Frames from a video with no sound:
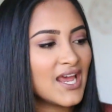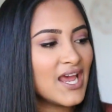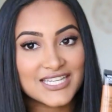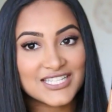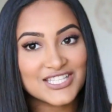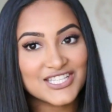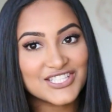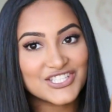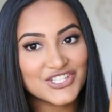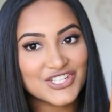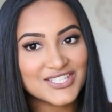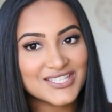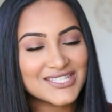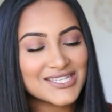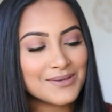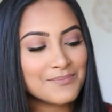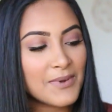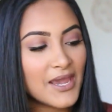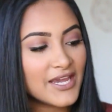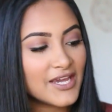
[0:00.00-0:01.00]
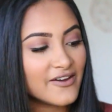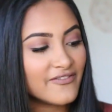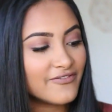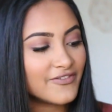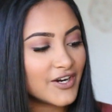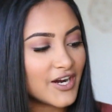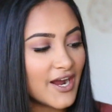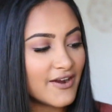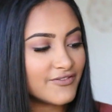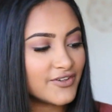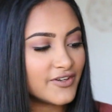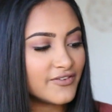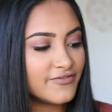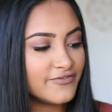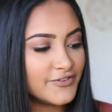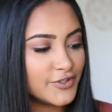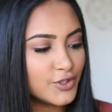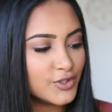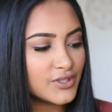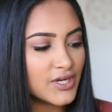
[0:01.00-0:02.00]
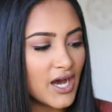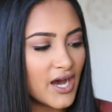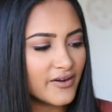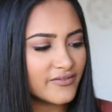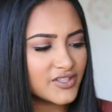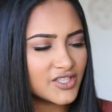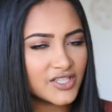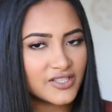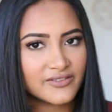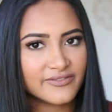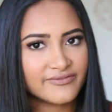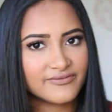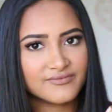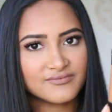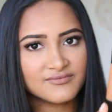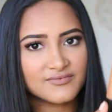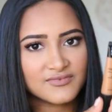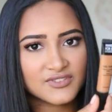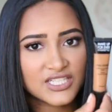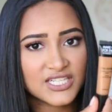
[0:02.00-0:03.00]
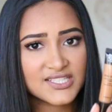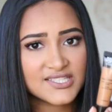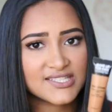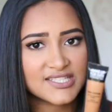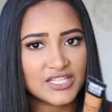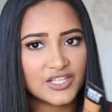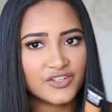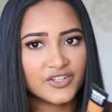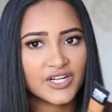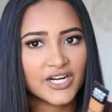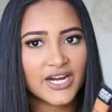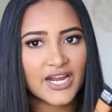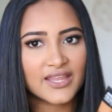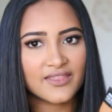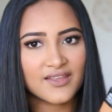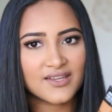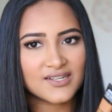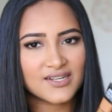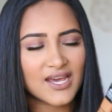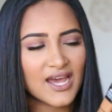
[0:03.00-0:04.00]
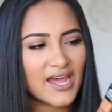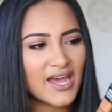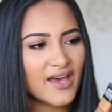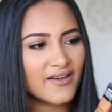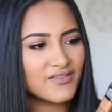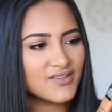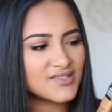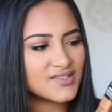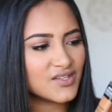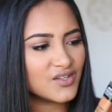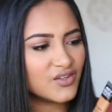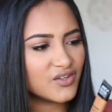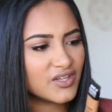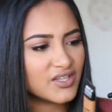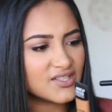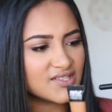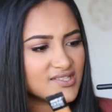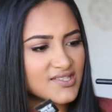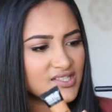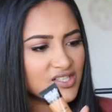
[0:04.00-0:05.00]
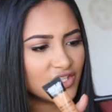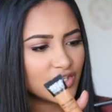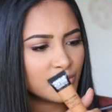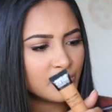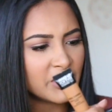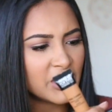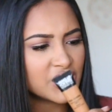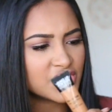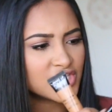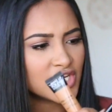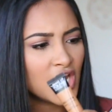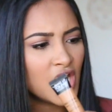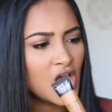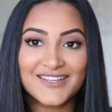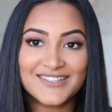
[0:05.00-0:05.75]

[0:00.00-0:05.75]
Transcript: This is just the Make Up For Ever Full Cover concealer and then I have this little concealer brush.